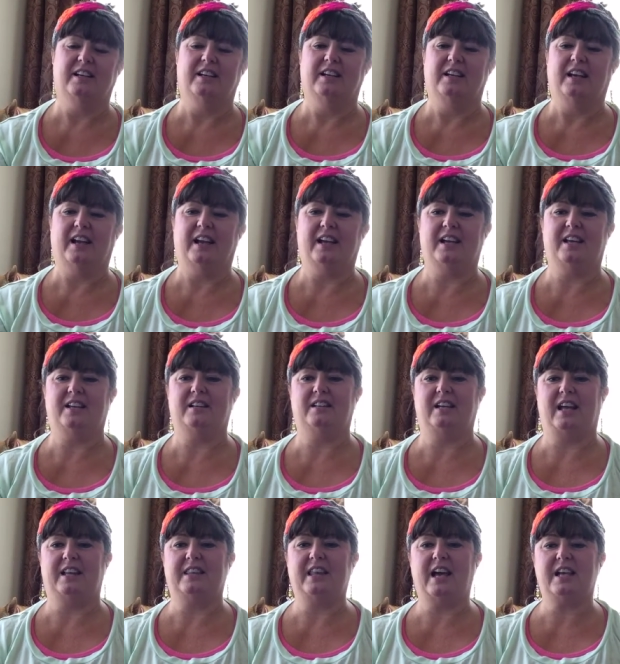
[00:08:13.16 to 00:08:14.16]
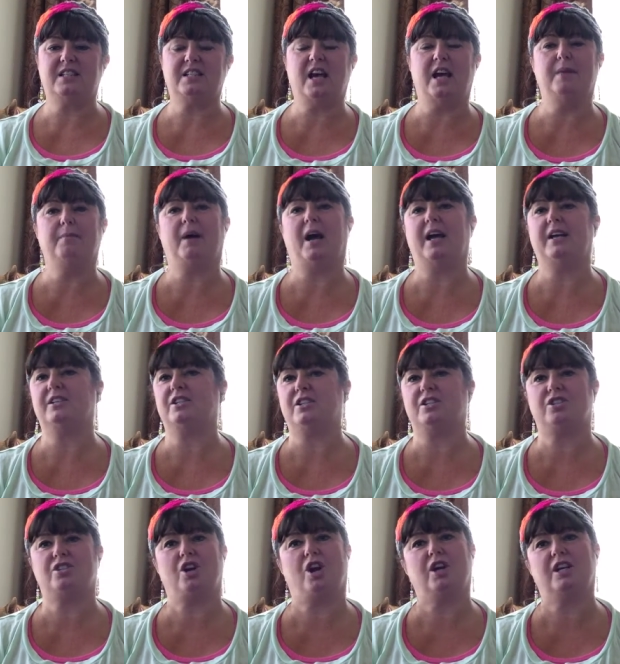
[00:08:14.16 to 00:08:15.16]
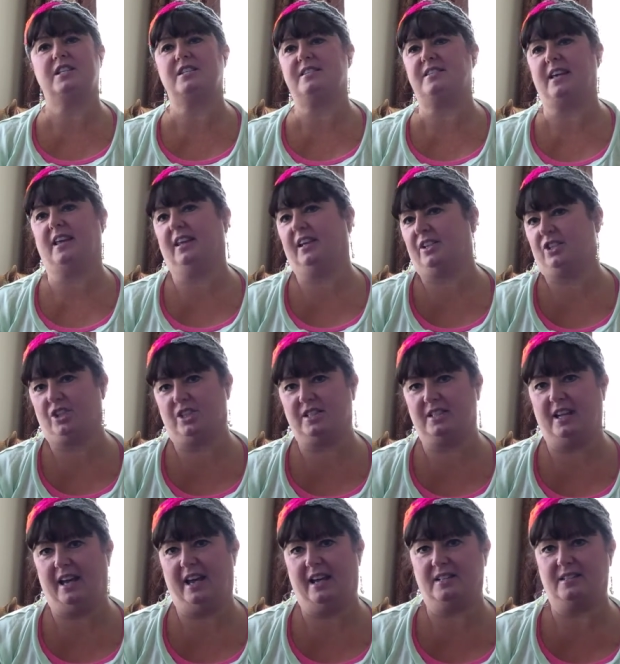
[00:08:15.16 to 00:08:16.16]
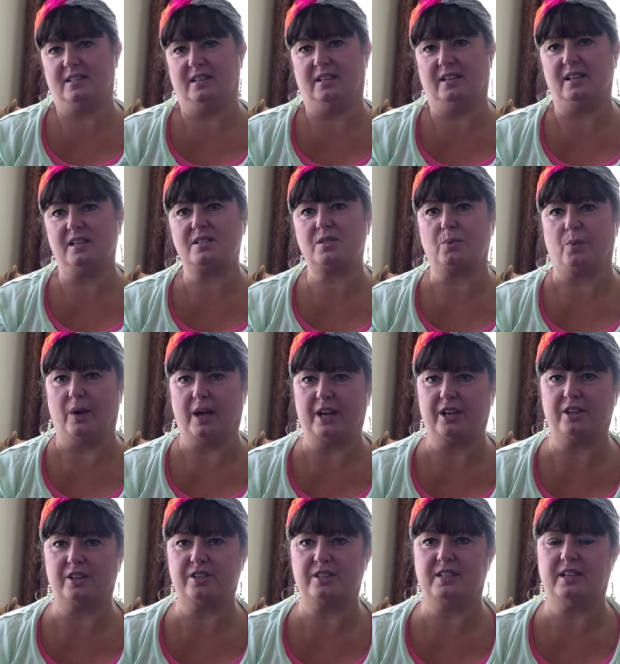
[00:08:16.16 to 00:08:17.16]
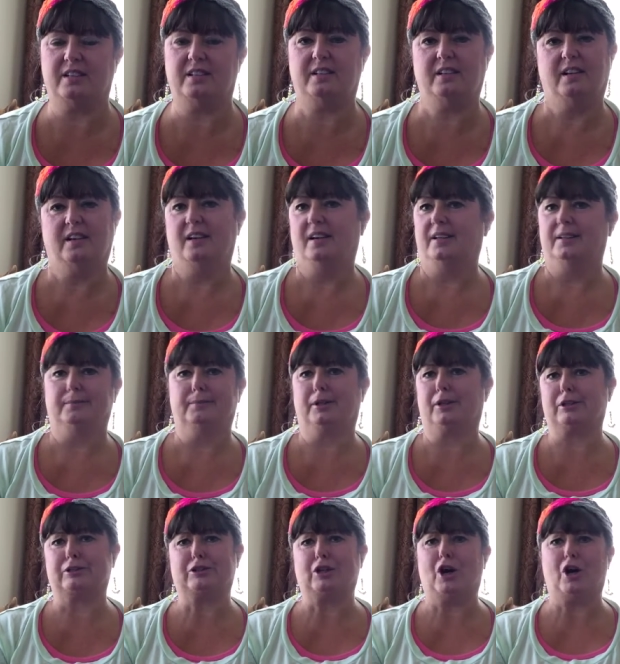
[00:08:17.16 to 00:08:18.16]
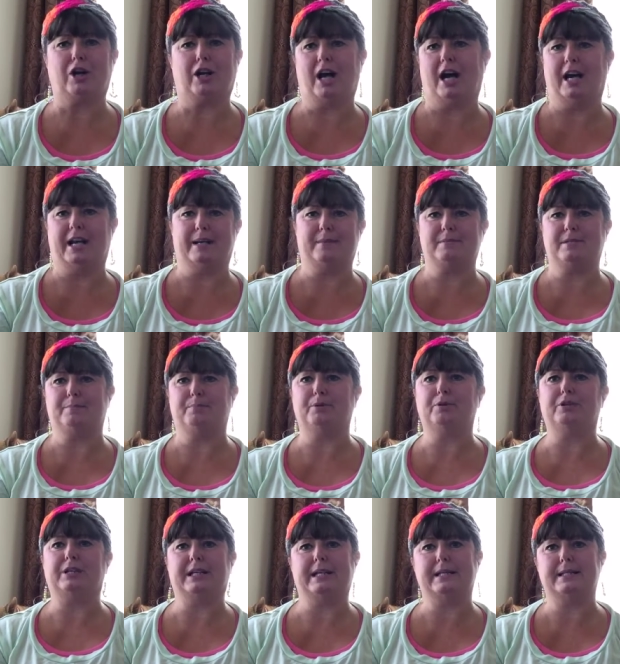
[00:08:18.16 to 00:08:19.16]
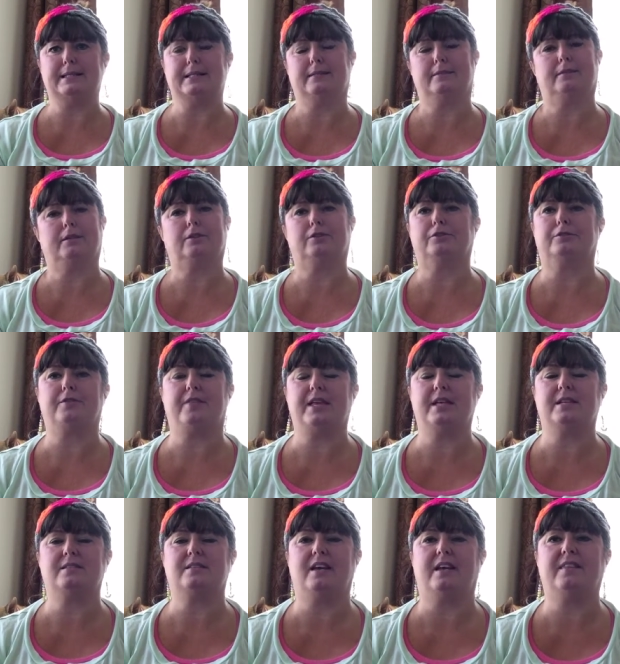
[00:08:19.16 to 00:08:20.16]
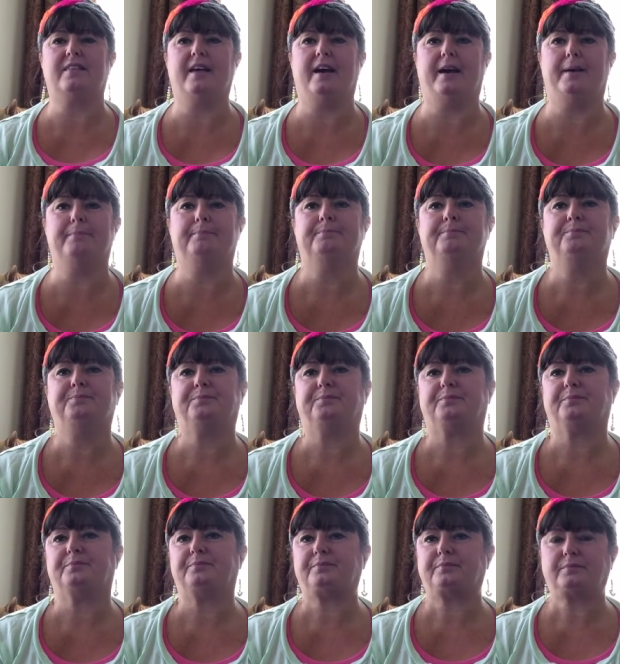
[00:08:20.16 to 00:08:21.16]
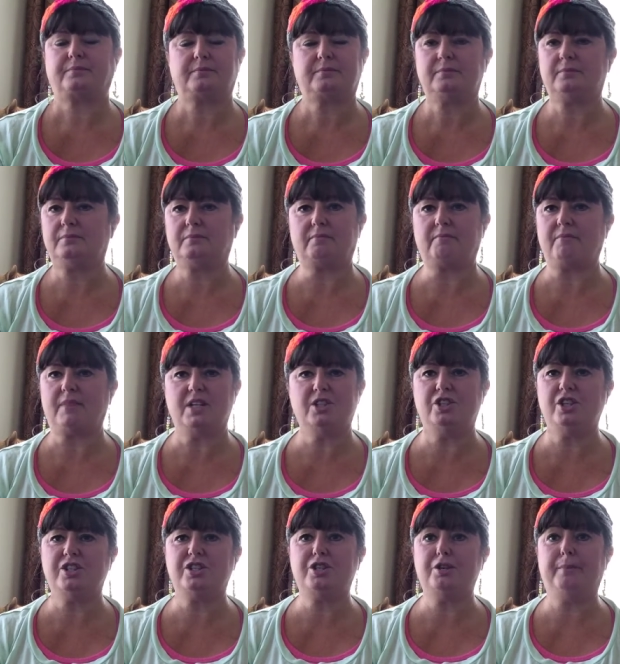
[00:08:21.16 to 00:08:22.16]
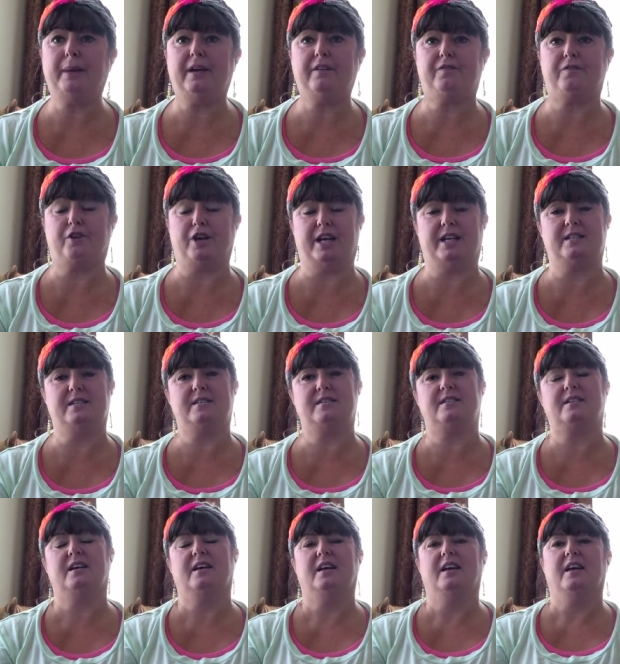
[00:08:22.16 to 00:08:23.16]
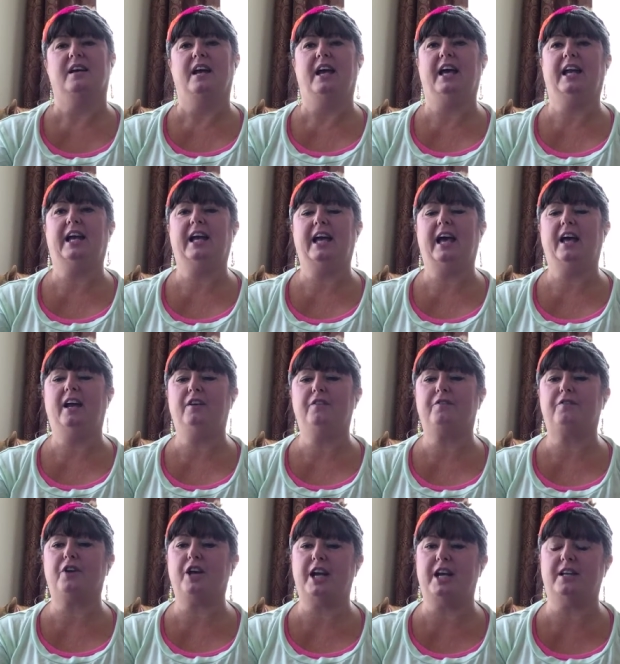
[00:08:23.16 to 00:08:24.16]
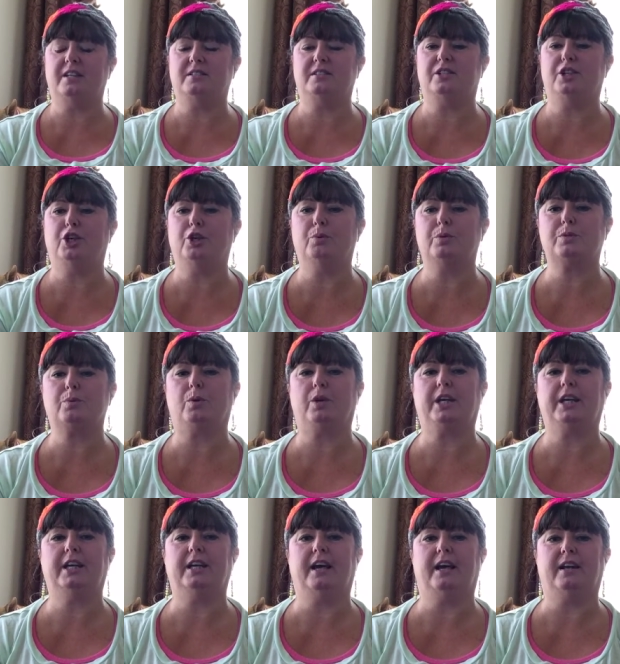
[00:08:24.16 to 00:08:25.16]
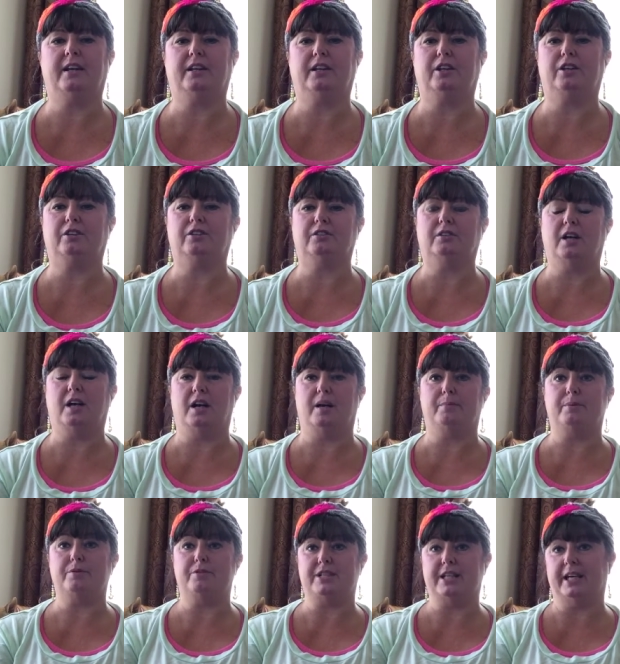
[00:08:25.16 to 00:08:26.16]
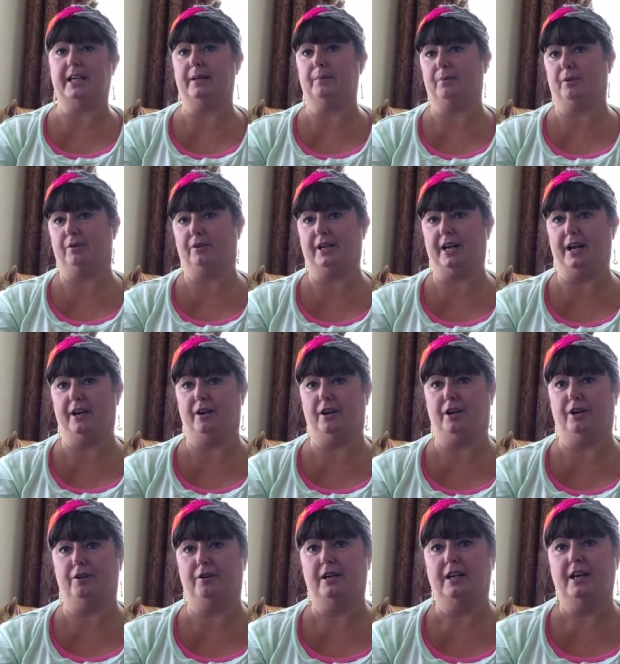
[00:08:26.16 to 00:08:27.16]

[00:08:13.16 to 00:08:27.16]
and at that time I just started selling just the hats and the sweaters, and little dog items, booties, and little things like that, just to my friends. And I had a friend who was working at a little uh, boutique in Broken Arrow,